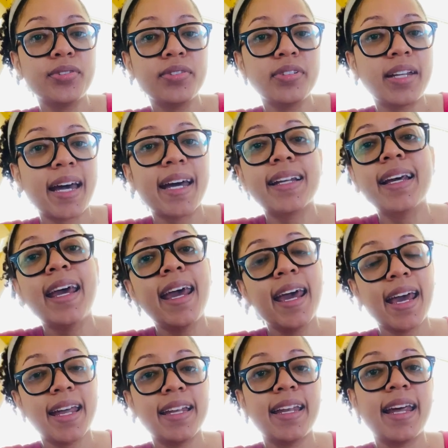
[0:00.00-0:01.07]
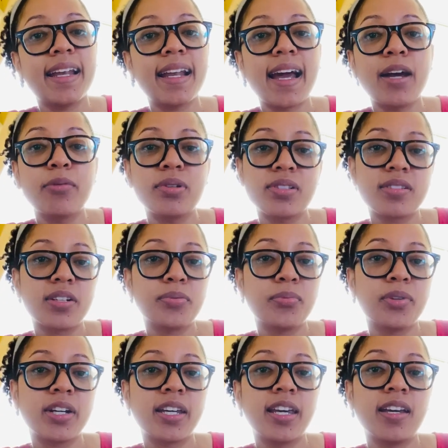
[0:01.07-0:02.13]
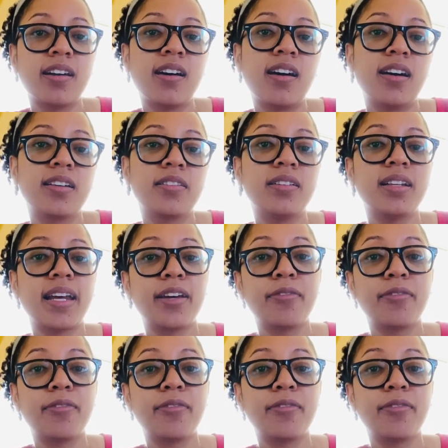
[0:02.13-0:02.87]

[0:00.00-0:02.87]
do that, and then I will start working on